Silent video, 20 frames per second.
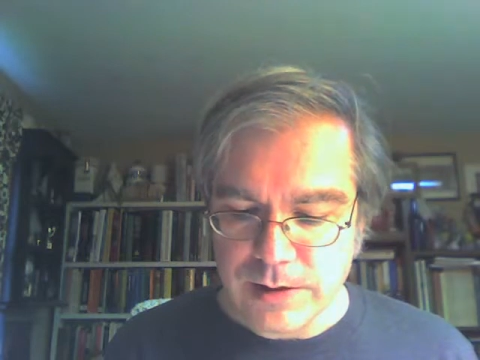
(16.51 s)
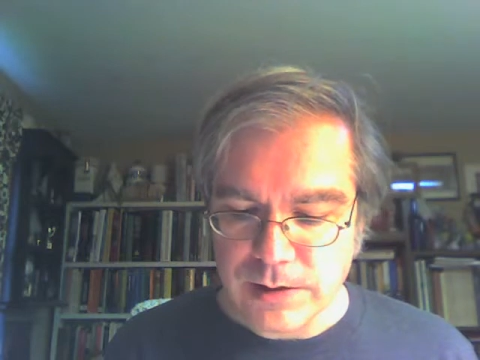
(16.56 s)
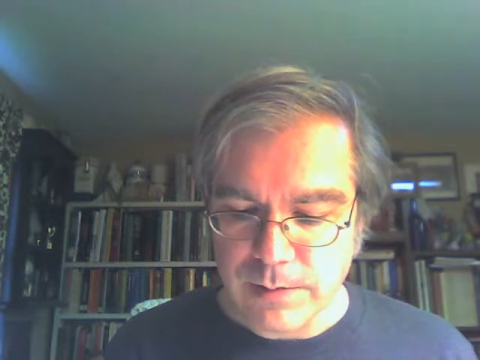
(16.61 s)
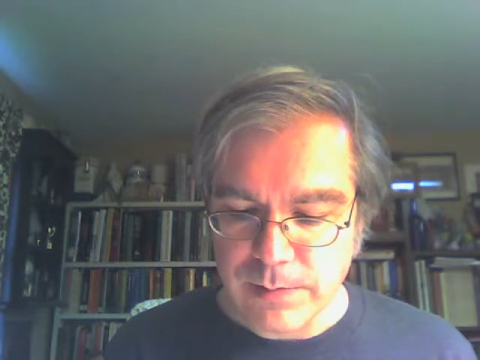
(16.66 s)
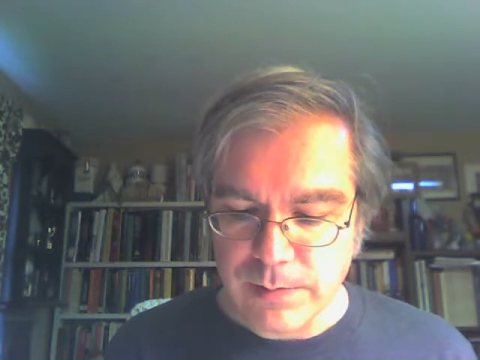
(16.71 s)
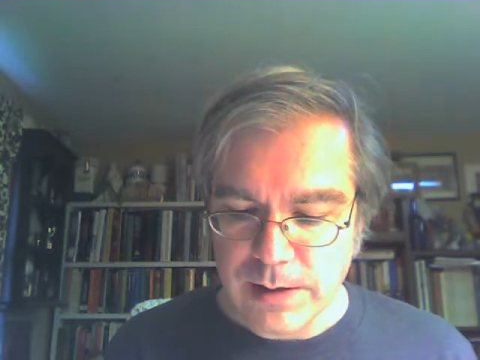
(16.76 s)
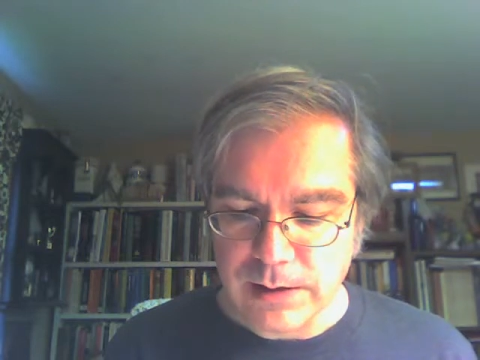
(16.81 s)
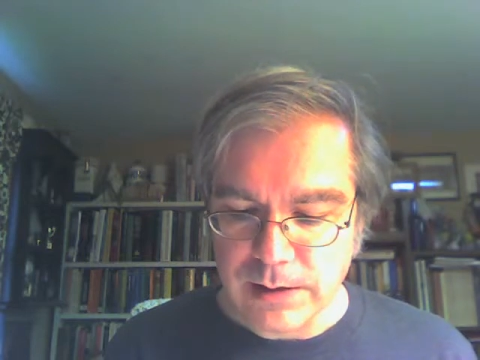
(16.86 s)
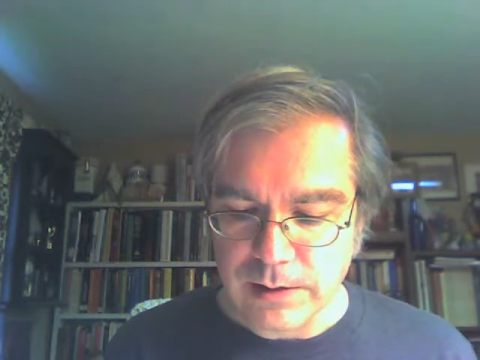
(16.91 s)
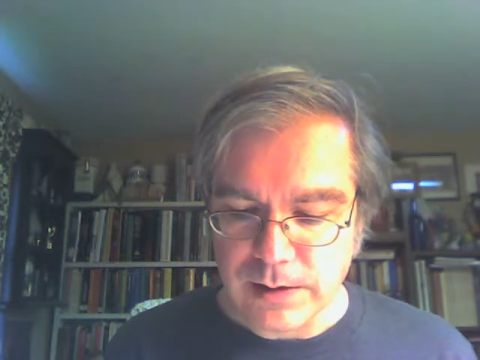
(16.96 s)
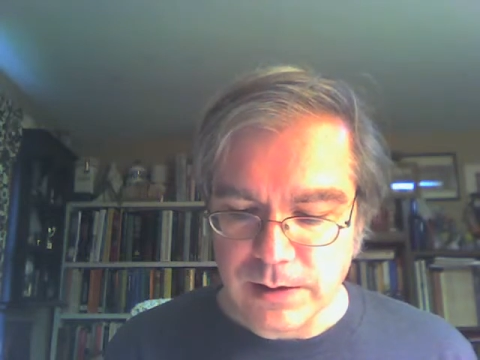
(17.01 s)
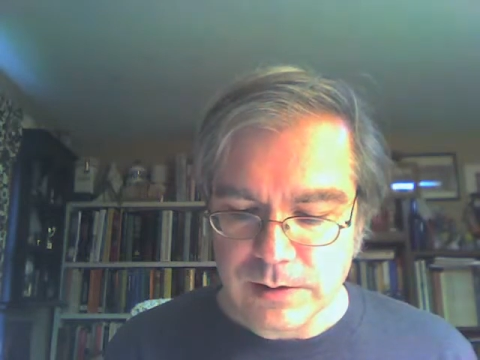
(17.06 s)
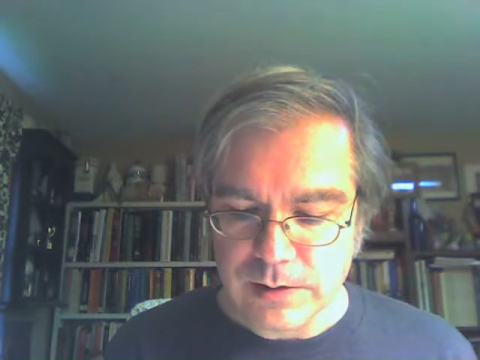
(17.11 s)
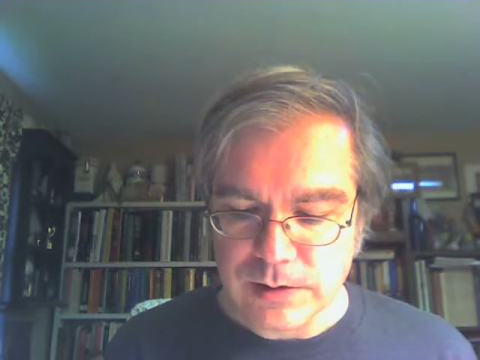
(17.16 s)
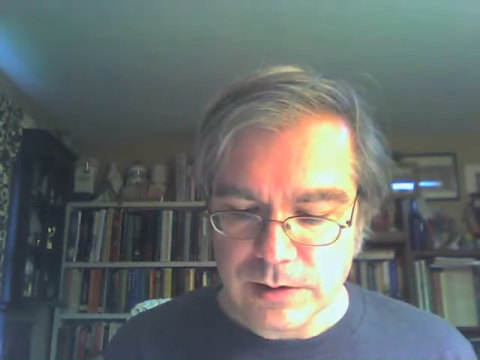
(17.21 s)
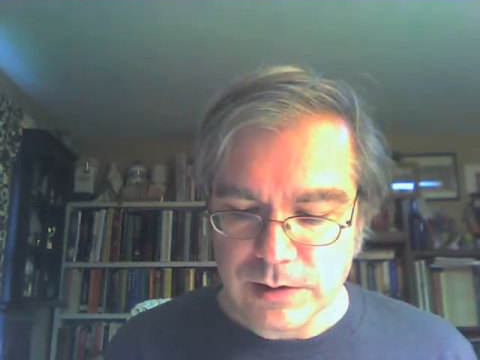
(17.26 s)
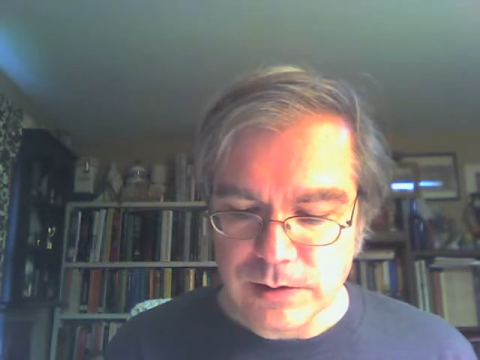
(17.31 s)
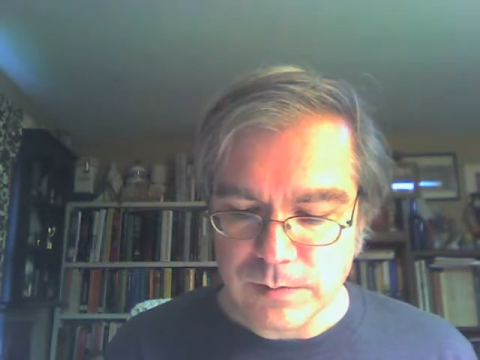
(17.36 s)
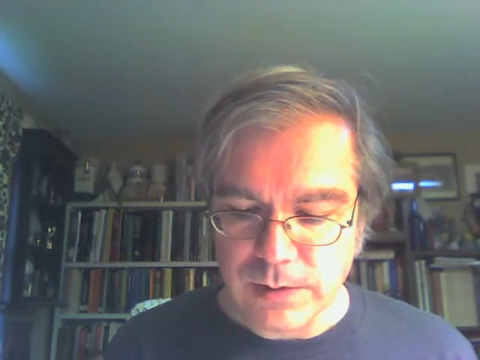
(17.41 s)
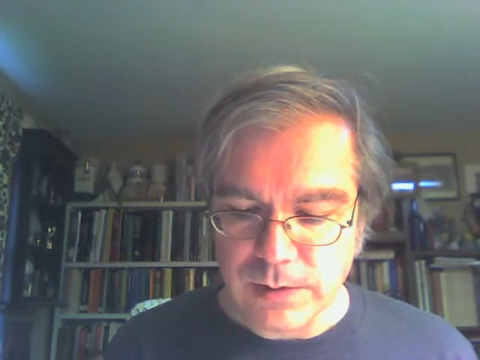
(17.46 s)
the pillows
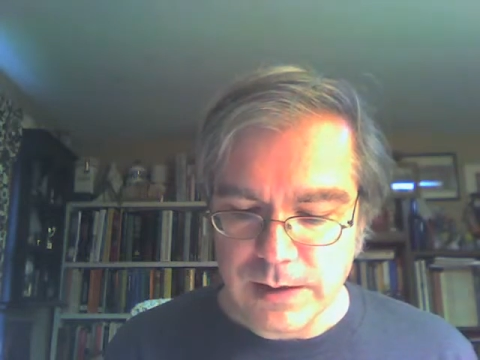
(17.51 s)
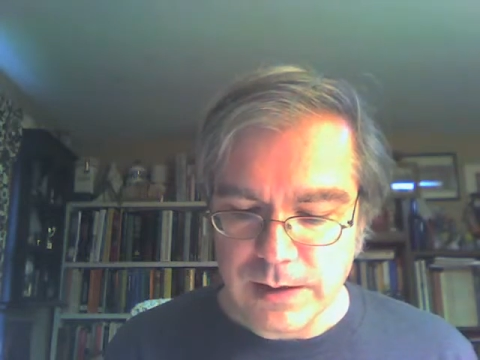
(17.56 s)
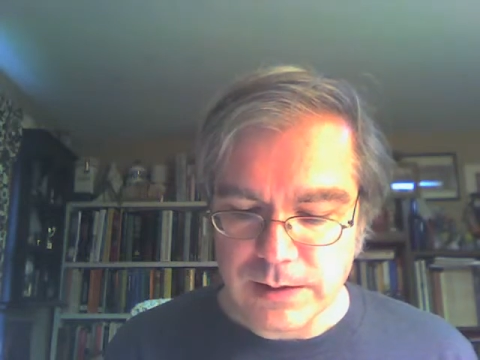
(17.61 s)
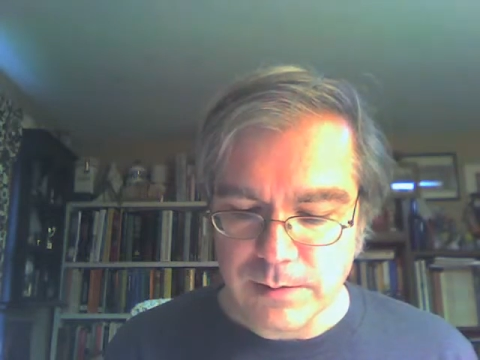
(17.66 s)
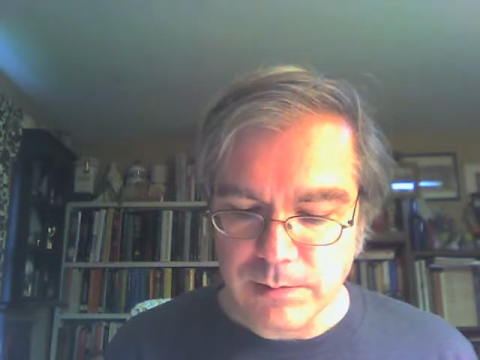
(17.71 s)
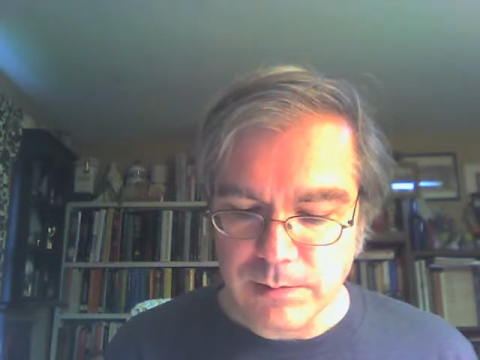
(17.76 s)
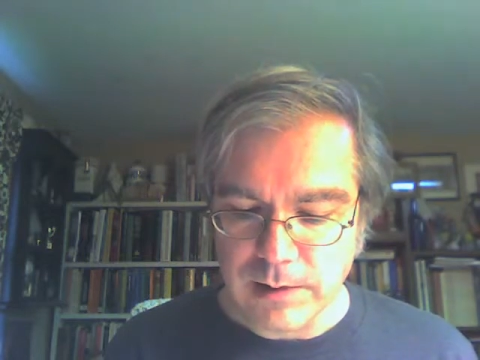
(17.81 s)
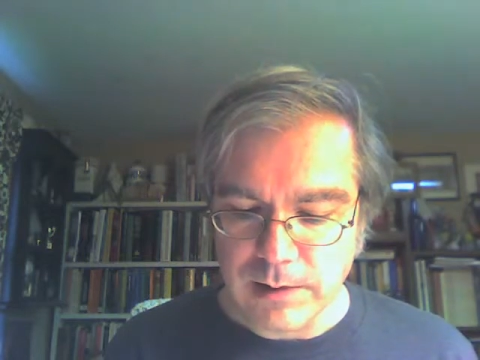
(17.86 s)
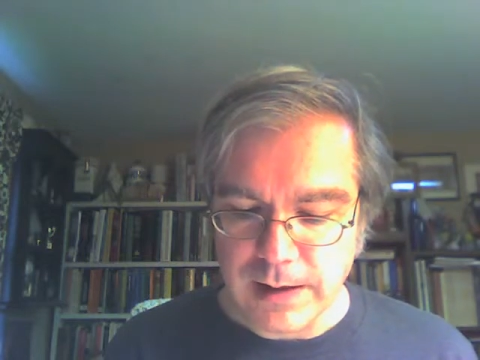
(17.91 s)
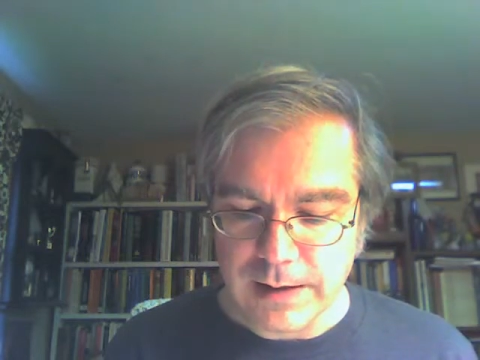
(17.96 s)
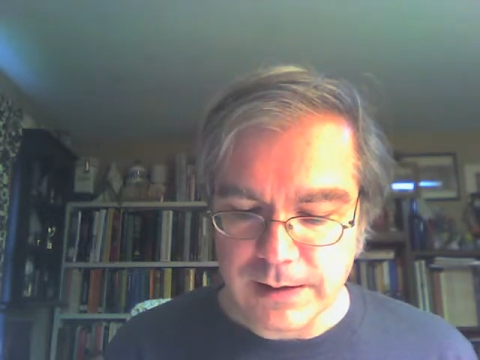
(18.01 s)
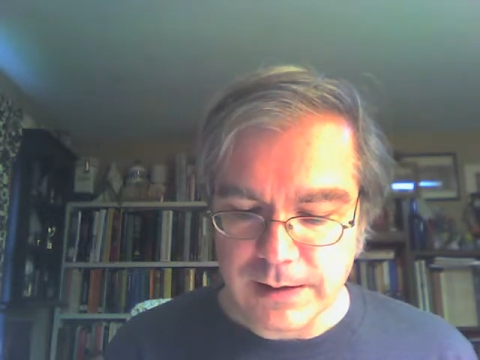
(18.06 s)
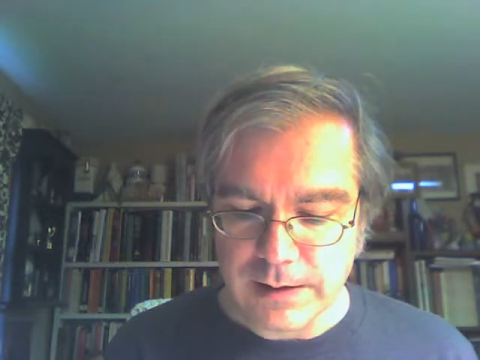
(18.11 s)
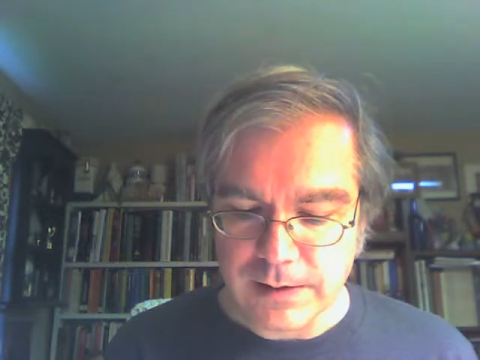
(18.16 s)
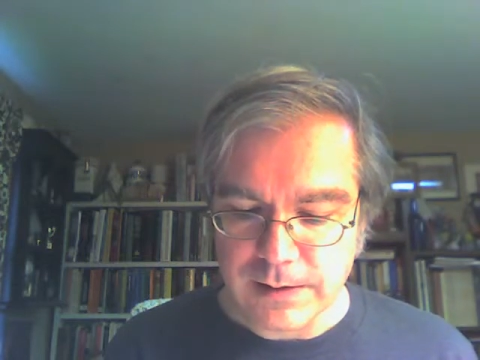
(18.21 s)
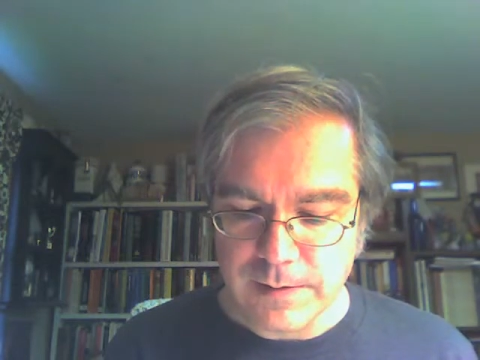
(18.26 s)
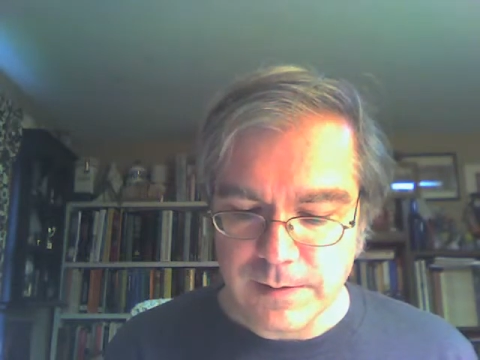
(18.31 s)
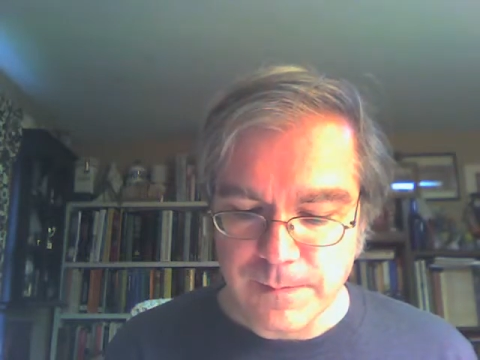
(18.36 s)
and spread the blanket.